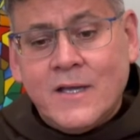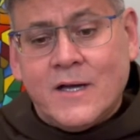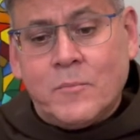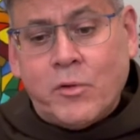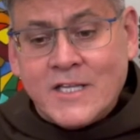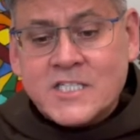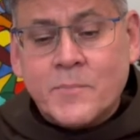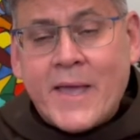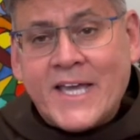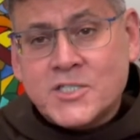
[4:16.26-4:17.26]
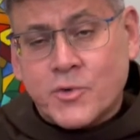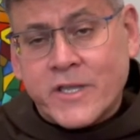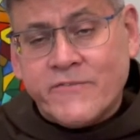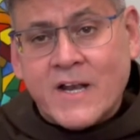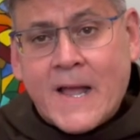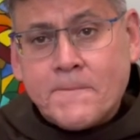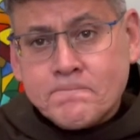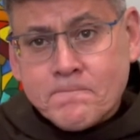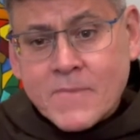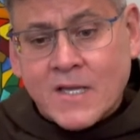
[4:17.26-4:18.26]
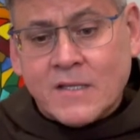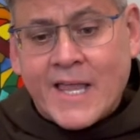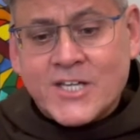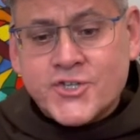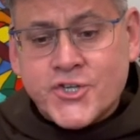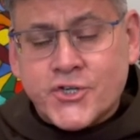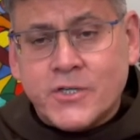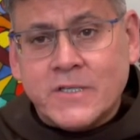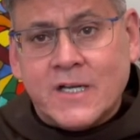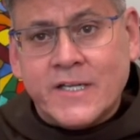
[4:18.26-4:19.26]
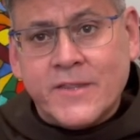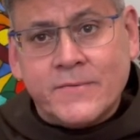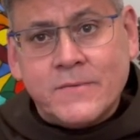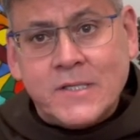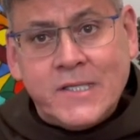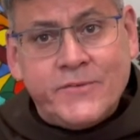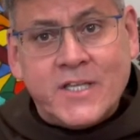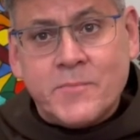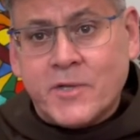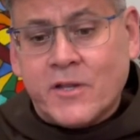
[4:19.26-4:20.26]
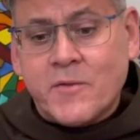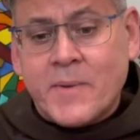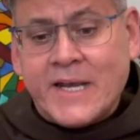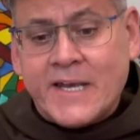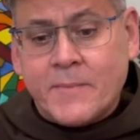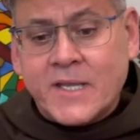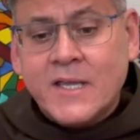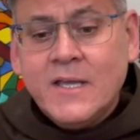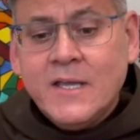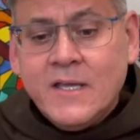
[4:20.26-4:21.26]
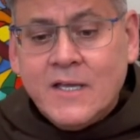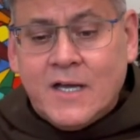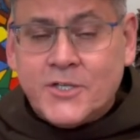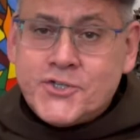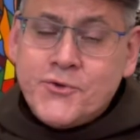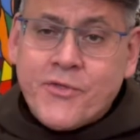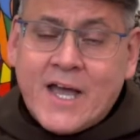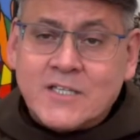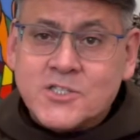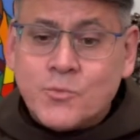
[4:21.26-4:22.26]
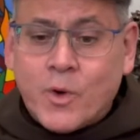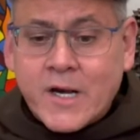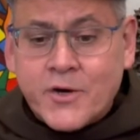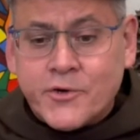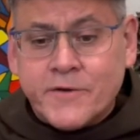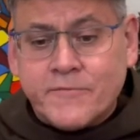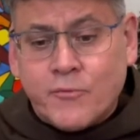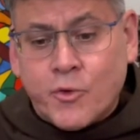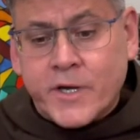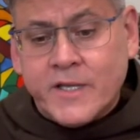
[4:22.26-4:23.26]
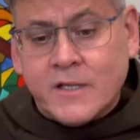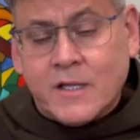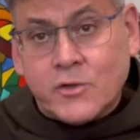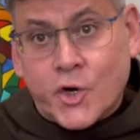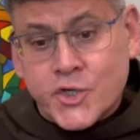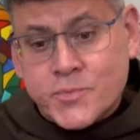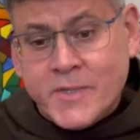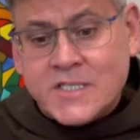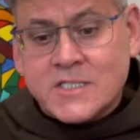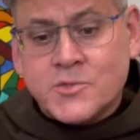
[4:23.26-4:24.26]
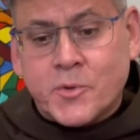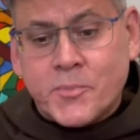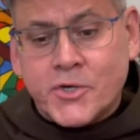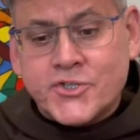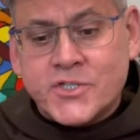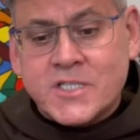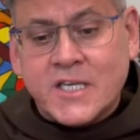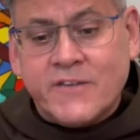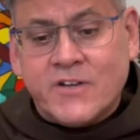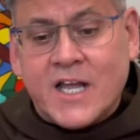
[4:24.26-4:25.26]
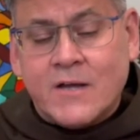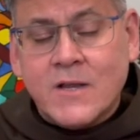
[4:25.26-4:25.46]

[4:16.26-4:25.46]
blessing bags were given out last year, even in the middle of the pandemic. 2,140 large pizzas were purchased and given out.